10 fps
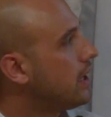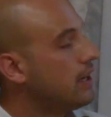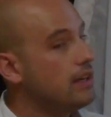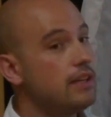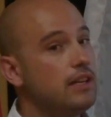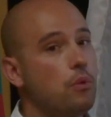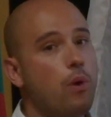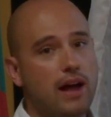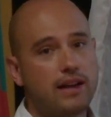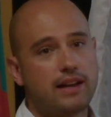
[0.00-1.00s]
uh, the
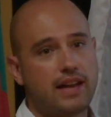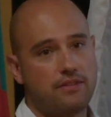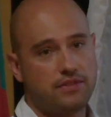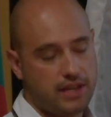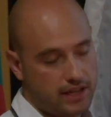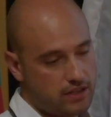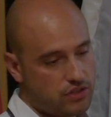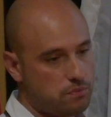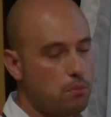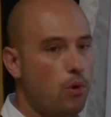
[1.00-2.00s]
one that have the
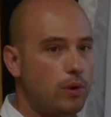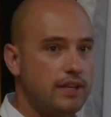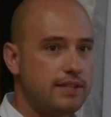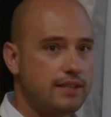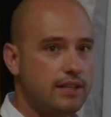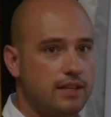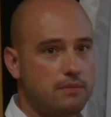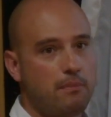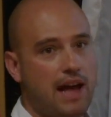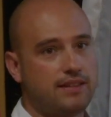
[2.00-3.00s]
smallest
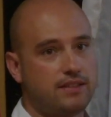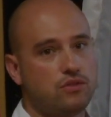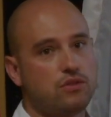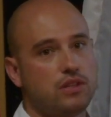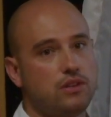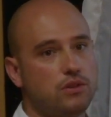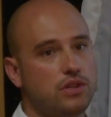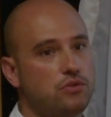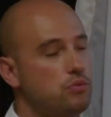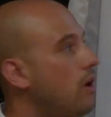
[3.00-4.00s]
mass in order
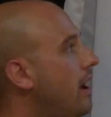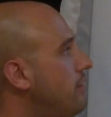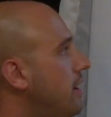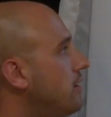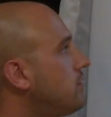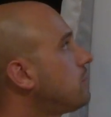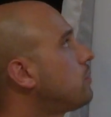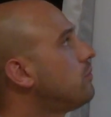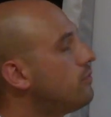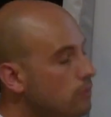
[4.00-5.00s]
to have
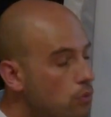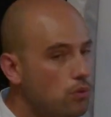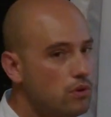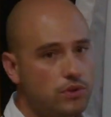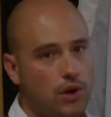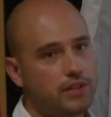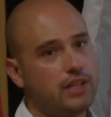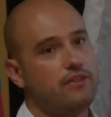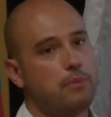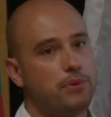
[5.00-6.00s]
totally
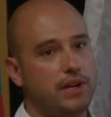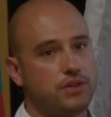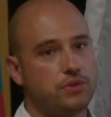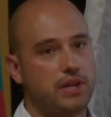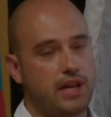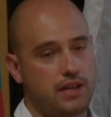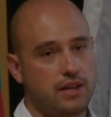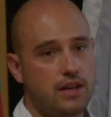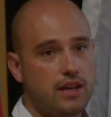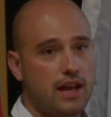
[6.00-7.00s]
evaporated today,
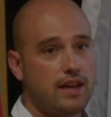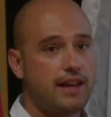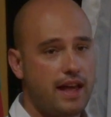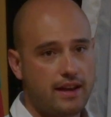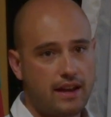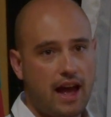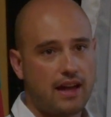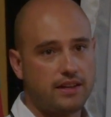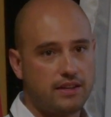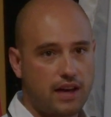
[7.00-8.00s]
and then
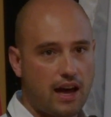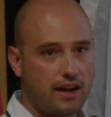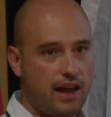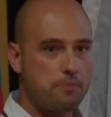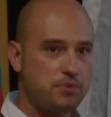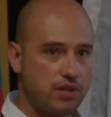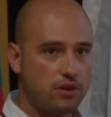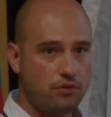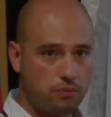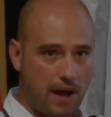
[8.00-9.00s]
added an
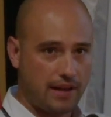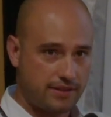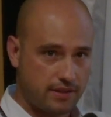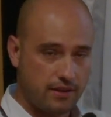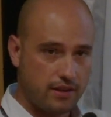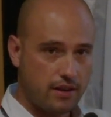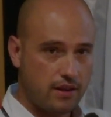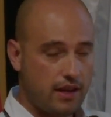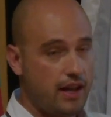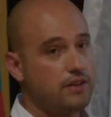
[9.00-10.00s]
epsilon of mass
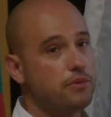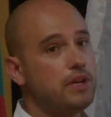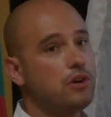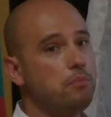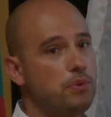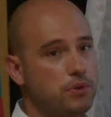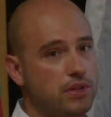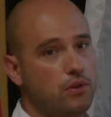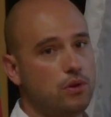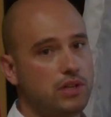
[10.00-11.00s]
and
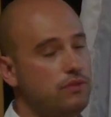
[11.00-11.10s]
recomputed all the